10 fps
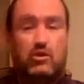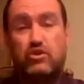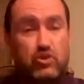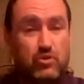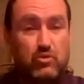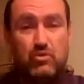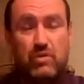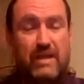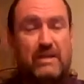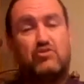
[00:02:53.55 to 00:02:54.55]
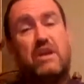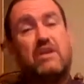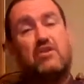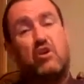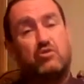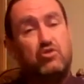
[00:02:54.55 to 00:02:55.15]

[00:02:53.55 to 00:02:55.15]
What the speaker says: chew like a train goes,